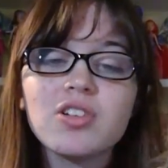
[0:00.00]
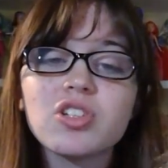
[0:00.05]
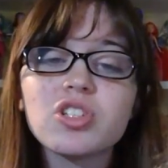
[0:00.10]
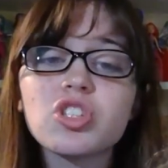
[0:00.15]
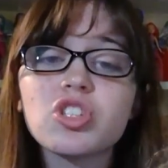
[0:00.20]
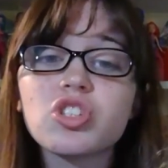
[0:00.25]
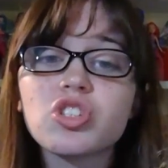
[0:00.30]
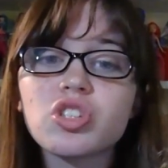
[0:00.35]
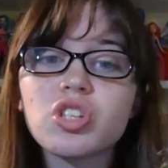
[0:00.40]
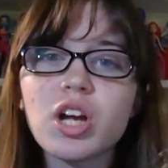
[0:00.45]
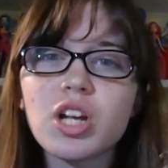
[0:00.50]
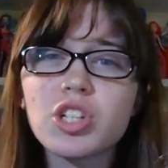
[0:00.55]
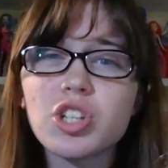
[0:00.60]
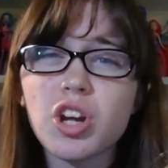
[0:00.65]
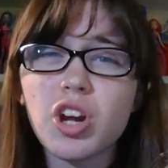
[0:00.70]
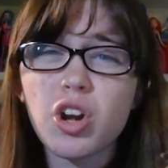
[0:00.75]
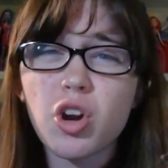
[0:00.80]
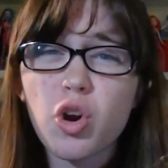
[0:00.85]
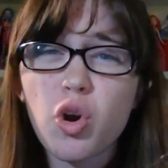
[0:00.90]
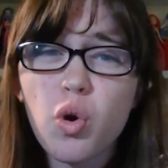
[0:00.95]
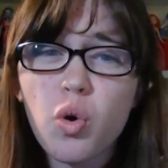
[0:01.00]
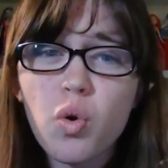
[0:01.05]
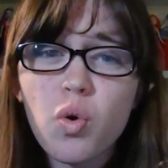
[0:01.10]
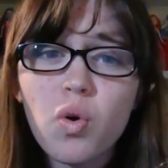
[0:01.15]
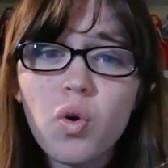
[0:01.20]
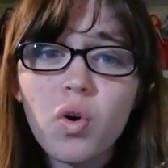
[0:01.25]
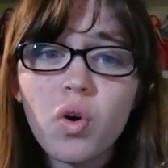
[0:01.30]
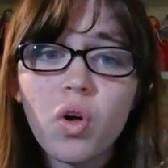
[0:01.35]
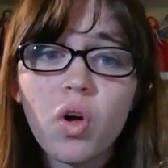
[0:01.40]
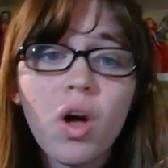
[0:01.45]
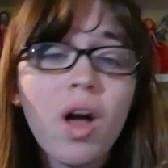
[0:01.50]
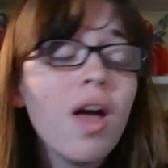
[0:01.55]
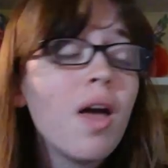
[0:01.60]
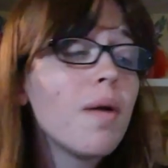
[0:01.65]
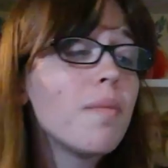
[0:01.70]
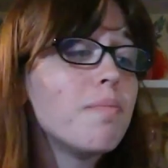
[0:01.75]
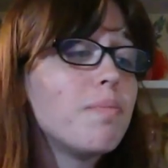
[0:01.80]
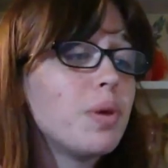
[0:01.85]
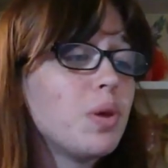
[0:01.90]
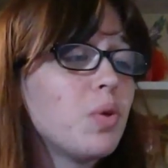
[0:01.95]
Just such a cool,
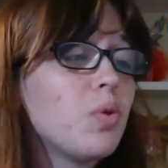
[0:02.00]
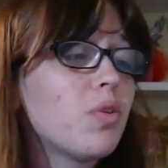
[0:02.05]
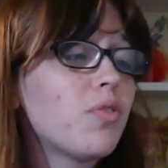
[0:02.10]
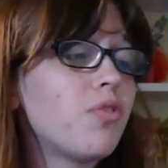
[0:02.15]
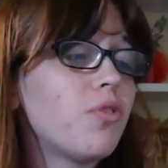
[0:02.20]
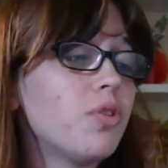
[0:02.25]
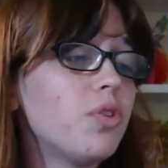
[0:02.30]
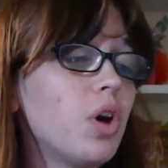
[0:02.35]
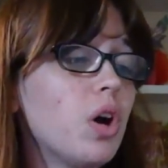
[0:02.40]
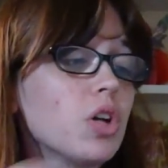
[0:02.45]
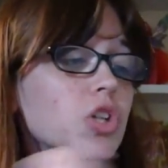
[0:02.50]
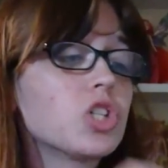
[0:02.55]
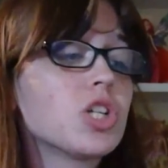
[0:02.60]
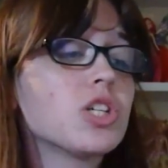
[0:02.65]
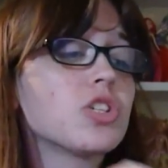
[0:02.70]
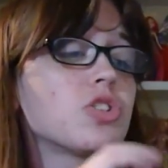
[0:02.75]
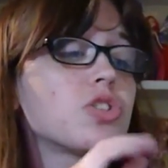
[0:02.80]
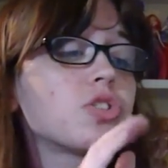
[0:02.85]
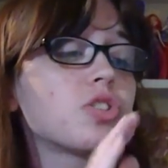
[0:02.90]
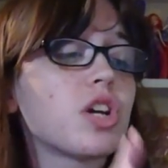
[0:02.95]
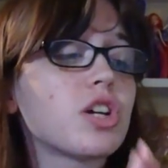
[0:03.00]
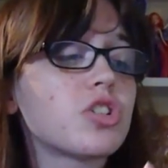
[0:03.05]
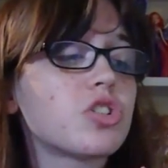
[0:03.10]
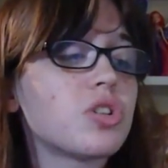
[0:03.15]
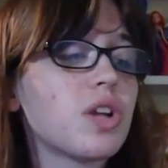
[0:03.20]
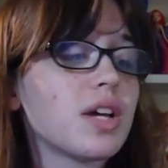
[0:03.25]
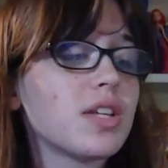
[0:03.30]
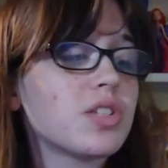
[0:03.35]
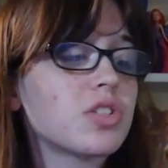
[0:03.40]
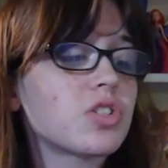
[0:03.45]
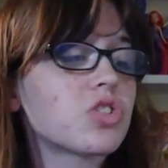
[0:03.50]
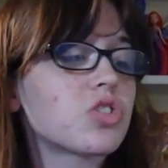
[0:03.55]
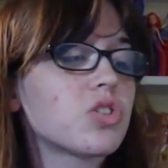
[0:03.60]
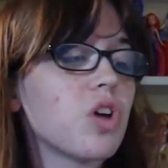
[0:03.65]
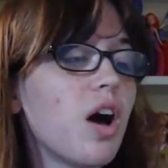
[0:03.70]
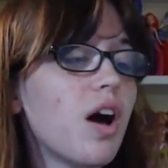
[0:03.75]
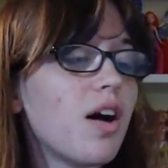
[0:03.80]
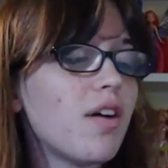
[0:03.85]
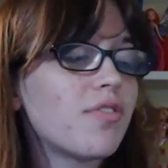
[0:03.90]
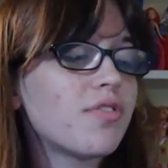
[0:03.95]
beautiful doll. She has such nice
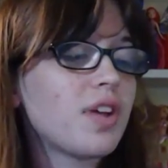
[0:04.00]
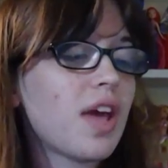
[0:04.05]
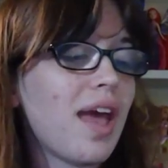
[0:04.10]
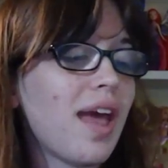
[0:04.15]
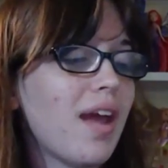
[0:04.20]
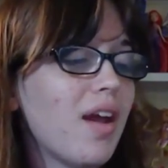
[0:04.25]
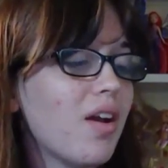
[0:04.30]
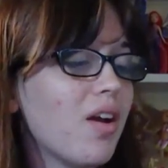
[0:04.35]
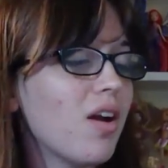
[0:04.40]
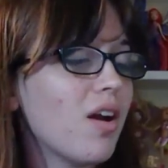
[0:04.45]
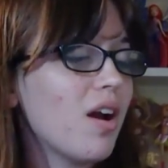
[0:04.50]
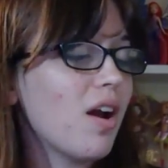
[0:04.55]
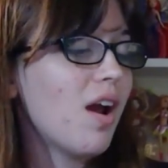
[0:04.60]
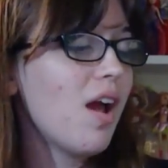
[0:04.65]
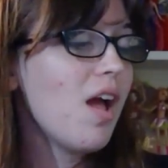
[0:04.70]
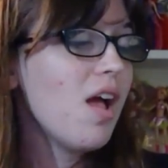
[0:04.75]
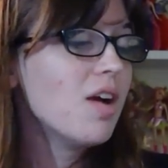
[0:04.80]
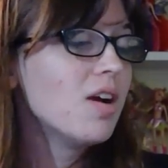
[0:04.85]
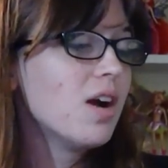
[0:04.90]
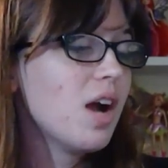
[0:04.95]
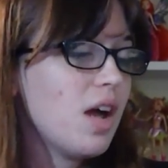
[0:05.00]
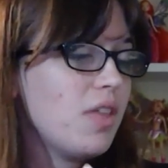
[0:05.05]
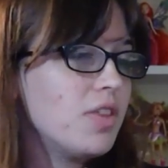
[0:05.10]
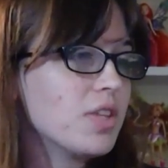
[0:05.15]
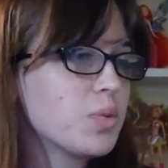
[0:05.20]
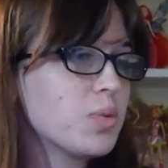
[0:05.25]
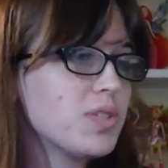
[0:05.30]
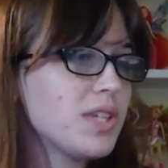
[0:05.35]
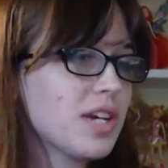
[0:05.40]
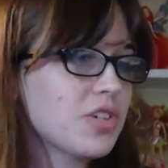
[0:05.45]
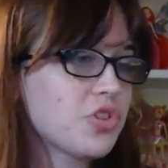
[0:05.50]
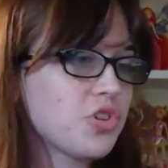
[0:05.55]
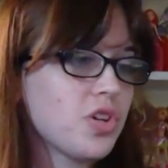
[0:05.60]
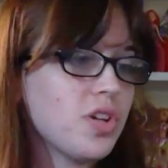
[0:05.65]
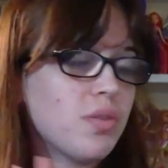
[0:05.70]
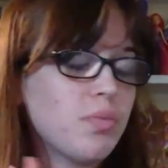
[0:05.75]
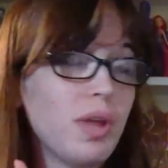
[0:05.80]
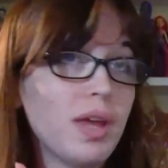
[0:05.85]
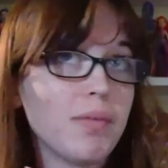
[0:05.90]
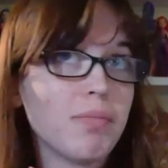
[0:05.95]
soft hair. This one's actually
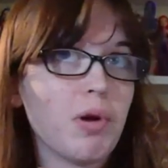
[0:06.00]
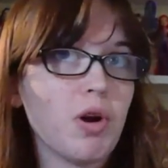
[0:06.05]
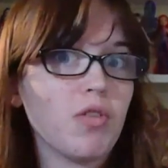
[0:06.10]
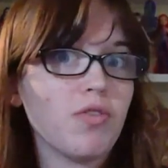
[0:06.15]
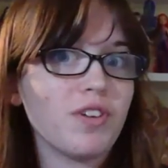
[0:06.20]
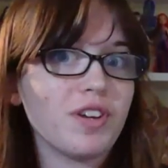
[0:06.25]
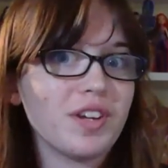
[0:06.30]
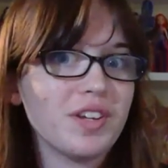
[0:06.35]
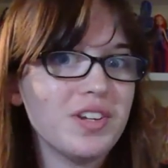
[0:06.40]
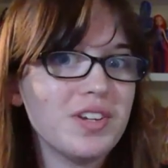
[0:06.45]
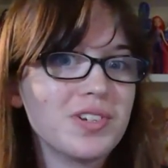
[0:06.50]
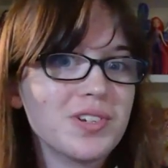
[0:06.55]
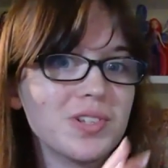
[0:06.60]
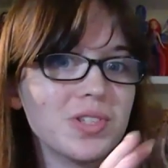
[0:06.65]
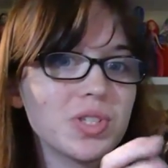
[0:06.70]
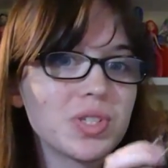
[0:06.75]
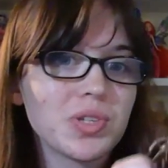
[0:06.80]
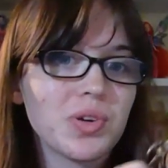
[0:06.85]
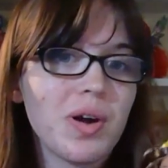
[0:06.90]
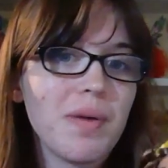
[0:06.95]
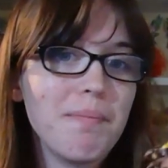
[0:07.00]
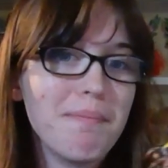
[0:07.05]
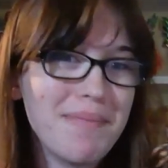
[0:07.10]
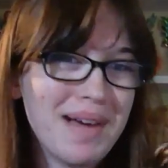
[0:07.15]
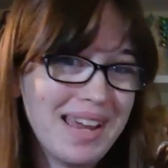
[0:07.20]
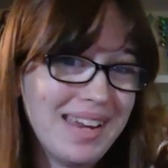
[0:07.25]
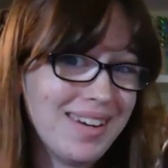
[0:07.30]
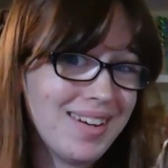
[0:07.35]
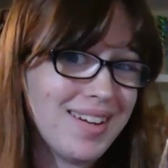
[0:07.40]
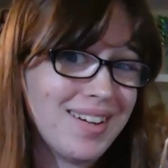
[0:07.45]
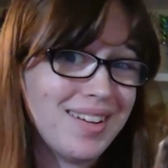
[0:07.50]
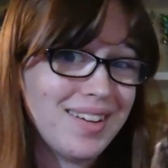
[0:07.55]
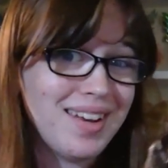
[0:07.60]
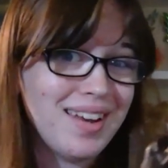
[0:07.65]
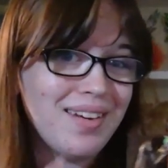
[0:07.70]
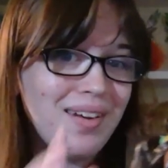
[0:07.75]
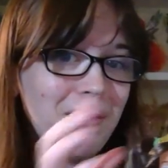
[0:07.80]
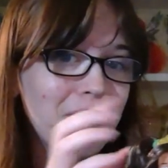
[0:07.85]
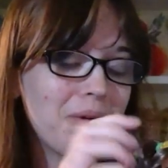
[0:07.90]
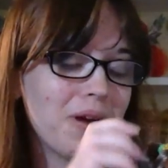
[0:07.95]
in like perfect condition, so I might not
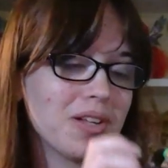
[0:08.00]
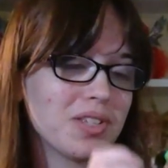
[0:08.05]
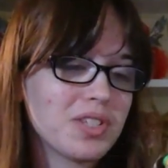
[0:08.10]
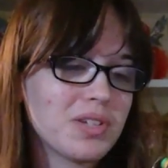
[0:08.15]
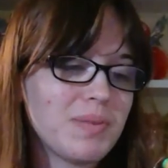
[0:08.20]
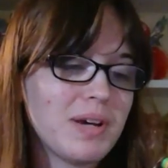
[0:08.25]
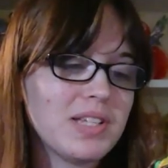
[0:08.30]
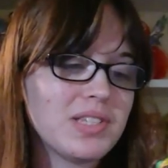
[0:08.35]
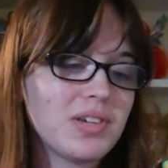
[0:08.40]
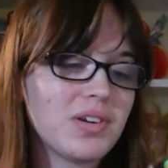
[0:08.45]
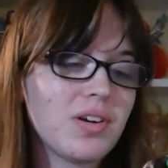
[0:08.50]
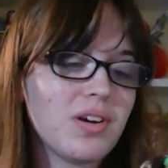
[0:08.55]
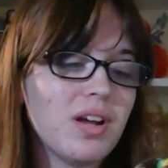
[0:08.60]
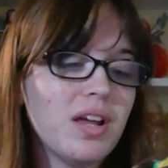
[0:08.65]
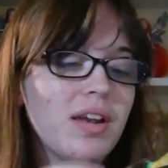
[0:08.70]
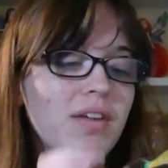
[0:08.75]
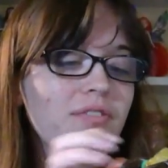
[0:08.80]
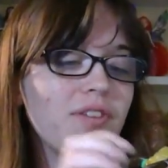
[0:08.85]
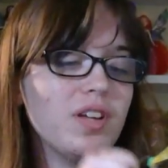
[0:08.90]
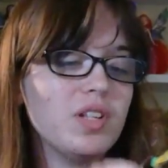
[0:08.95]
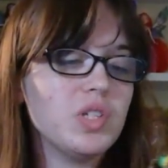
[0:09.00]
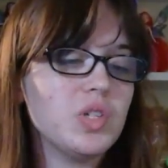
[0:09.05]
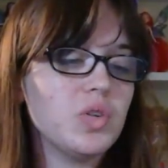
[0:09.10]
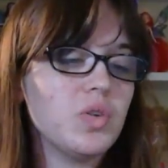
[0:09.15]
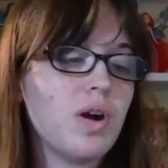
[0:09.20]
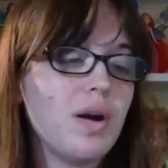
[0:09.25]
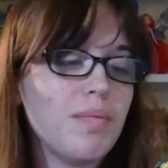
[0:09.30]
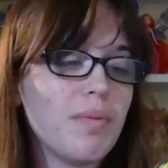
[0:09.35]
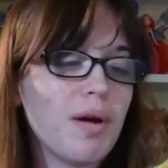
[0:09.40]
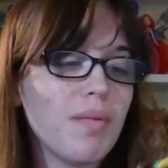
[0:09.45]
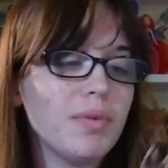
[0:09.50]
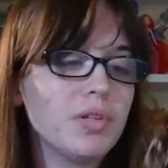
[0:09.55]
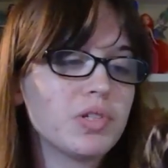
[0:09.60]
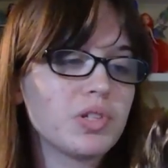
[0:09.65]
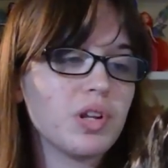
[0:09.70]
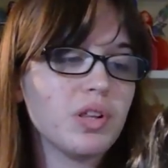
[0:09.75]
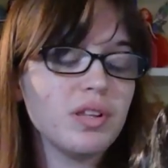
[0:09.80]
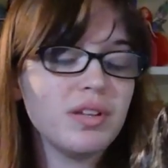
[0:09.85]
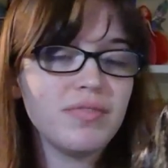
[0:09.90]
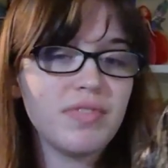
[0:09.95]
end up customizing her. And if I do, I'm probably
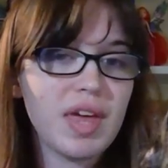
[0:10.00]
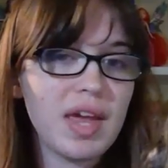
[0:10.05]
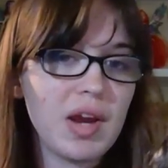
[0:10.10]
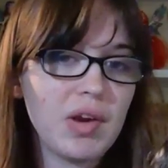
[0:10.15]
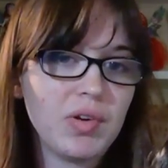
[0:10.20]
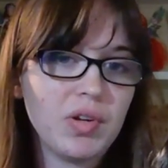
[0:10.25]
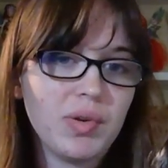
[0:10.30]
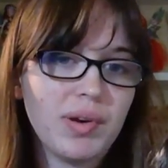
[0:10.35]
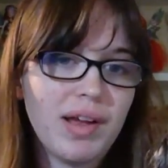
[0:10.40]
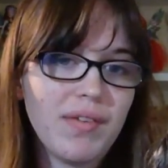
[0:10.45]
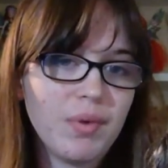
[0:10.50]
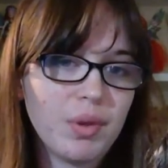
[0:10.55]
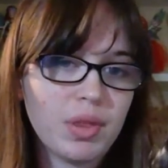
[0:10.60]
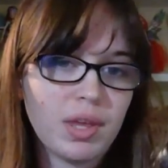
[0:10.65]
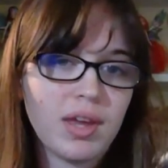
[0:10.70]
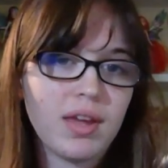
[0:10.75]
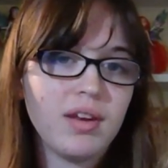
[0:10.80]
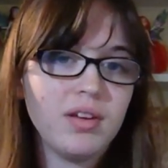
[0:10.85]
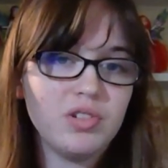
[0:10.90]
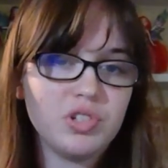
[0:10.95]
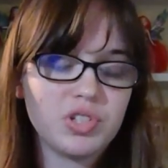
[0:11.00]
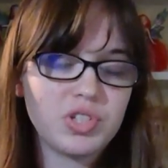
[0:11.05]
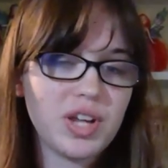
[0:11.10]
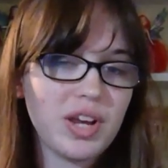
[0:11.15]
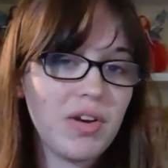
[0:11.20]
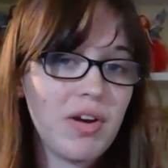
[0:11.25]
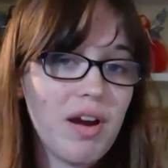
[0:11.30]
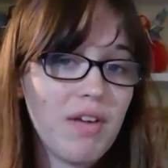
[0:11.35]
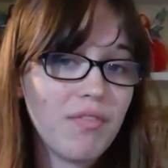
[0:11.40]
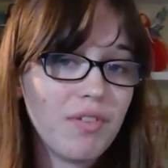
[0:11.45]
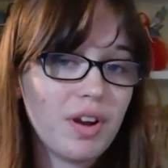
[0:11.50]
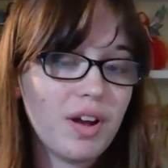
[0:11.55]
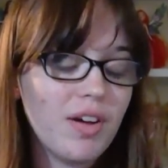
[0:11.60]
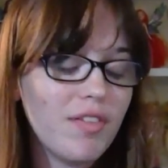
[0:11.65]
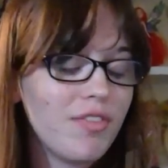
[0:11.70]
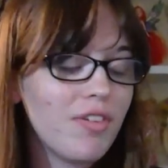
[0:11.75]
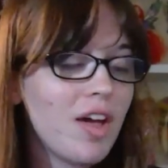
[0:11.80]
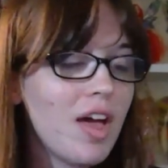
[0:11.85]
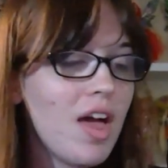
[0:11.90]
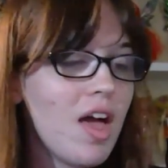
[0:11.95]
just gonna leave the hairdo and everything in and just take her outfit
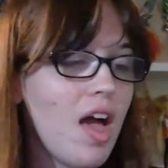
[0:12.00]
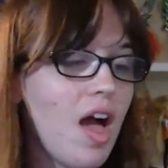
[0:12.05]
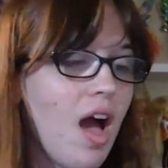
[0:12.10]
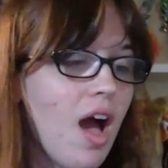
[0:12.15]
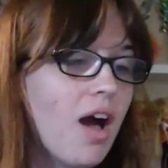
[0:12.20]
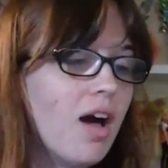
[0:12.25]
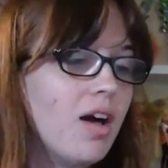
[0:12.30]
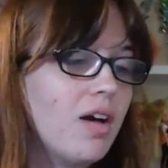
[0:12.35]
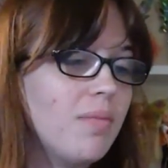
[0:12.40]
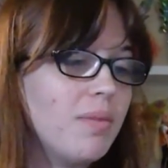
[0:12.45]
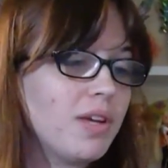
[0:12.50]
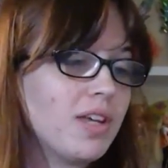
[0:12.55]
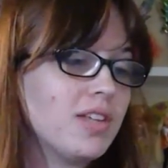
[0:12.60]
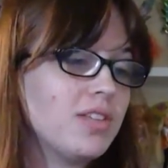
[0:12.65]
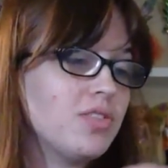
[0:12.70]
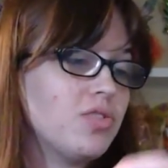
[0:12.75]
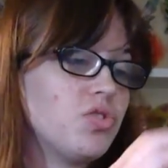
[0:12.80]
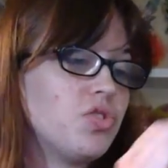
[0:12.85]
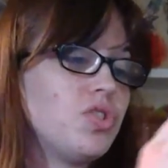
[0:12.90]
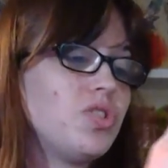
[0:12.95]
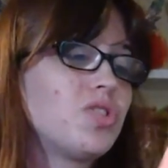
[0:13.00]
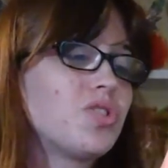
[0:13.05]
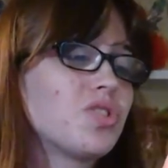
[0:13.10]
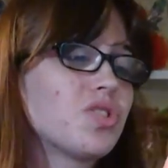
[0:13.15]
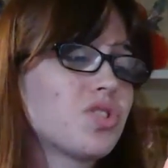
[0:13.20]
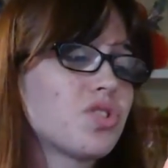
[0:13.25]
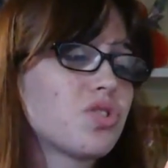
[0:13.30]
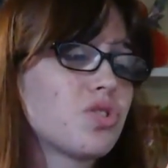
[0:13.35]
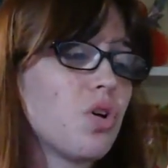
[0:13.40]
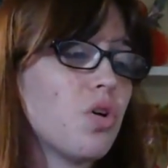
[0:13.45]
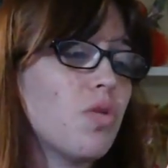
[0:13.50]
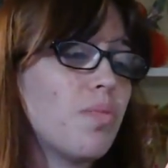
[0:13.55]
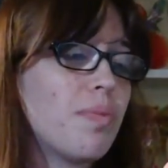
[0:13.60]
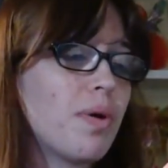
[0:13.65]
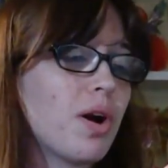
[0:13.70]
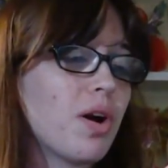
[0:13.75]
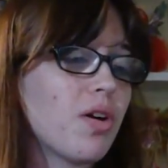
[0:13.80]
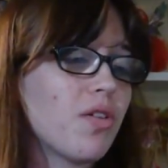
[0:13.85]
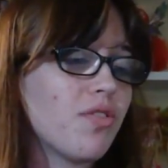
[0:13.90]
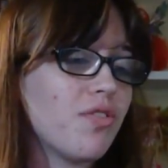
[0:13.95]
off uh, because she's just so
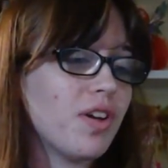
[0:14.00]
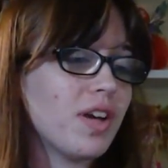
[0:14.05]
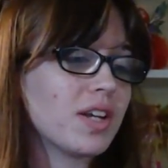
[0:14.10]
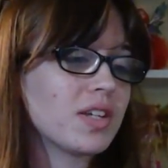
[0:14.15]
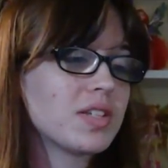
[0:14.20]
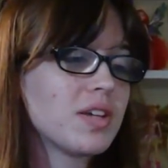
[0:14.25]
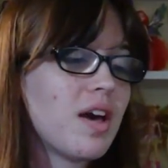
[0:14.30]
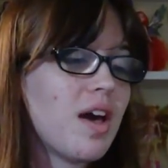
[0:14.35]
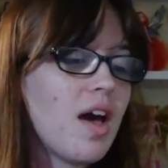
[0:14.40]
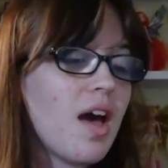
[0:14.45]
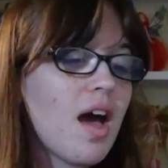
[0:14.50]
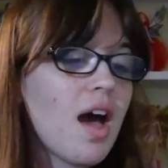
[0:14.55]
perfect.